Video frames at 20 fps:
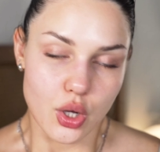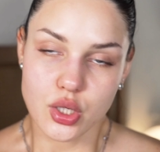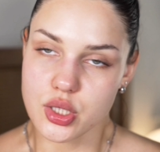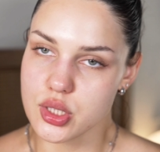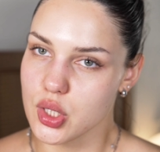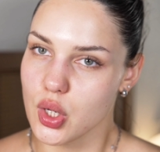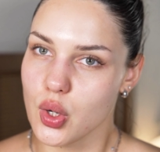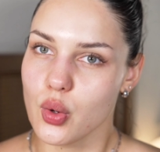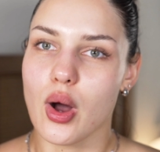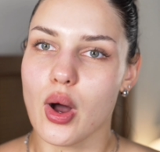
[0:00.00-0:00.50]

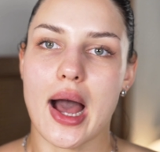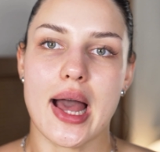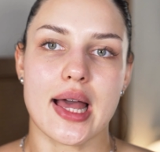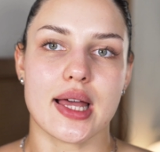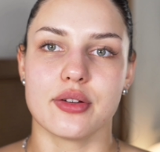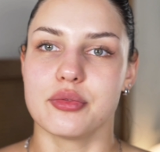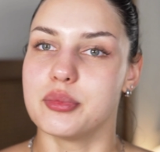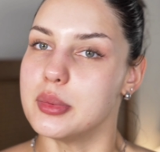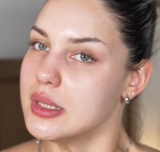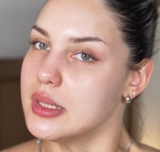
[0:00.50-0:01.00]
Also, I
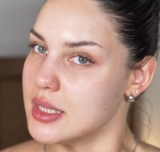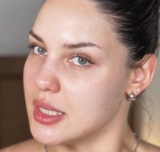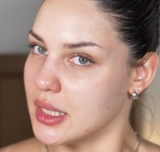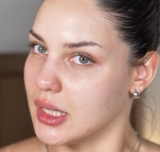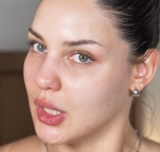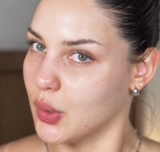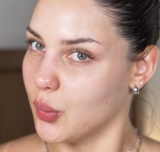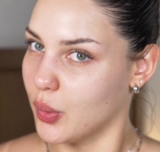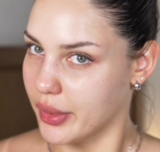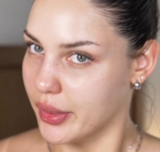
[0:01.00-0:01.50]
have been
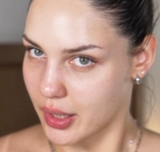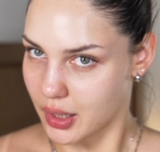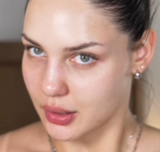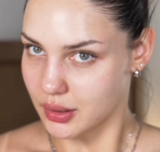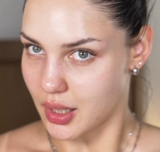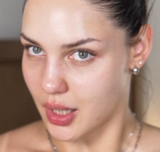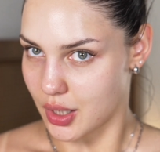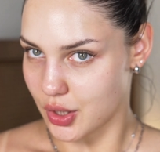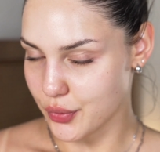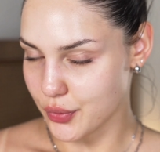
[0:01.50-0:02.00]
dealing with a
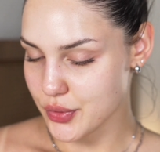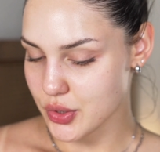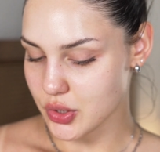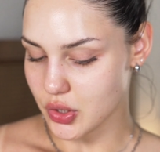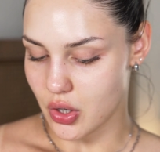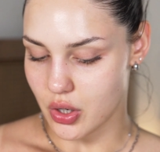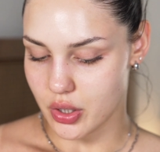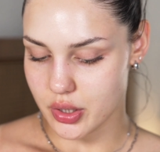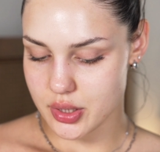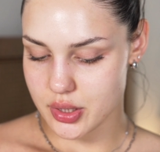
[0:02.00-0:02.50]
lot of
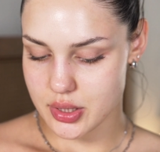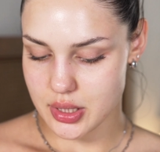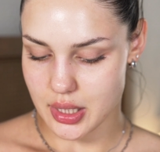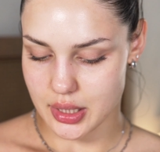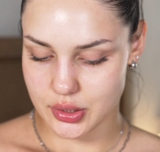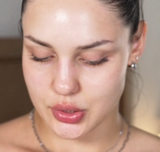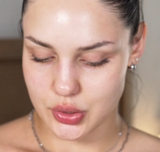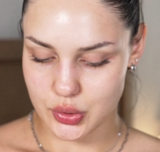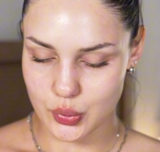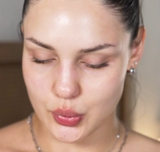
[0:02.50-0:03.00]
scars.
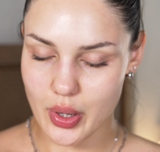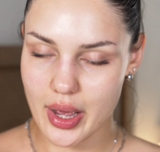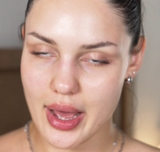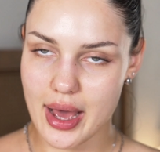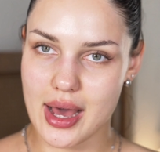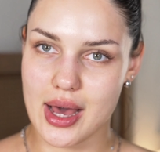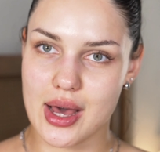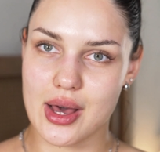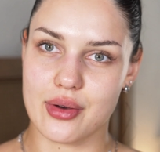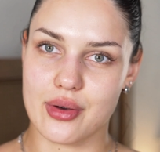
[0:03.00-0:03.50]
I do
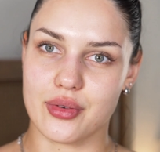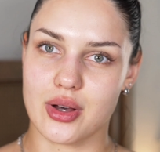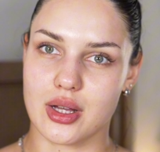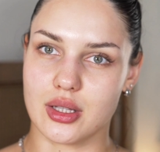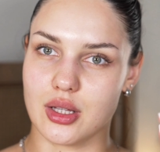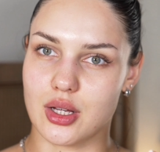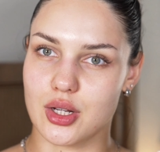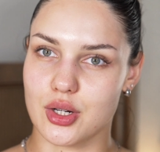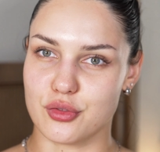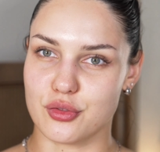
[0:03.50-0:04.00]
have a
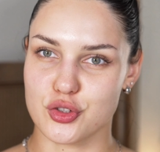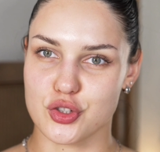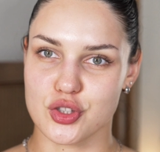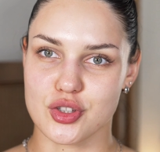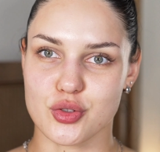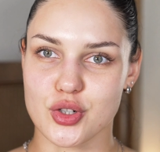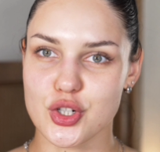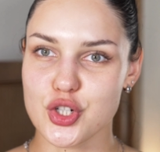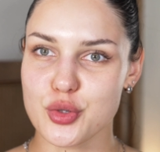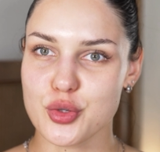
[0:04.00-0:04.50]
lot of
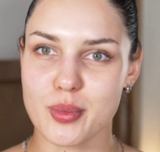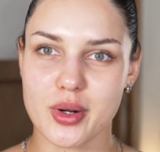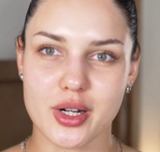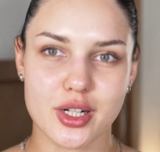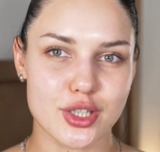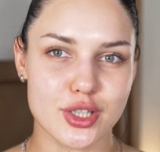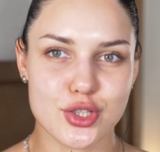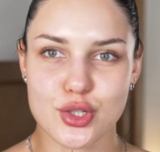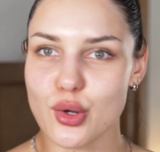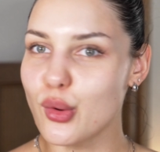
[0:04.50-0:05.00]
stretch
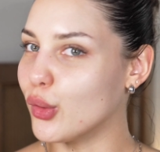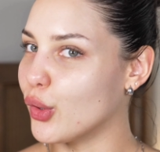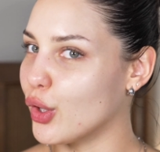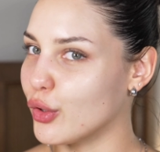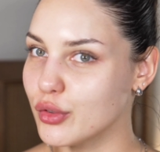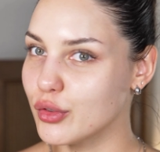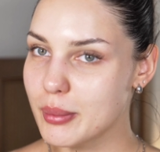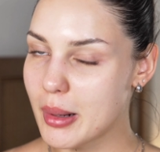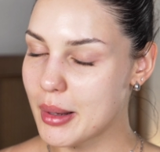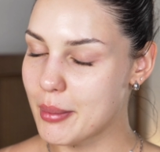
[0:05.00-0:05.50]
marks all
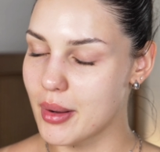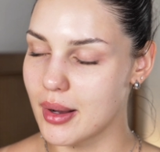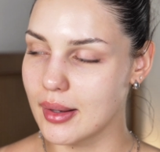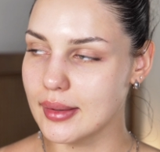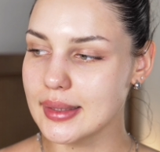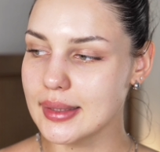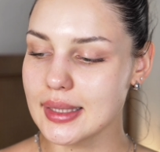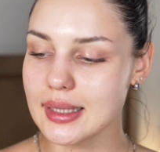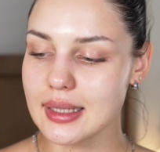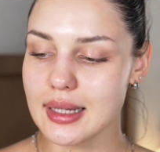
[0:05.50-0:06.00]
over my
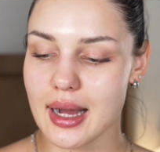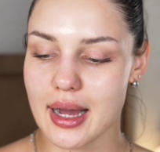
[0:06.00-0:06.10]
body.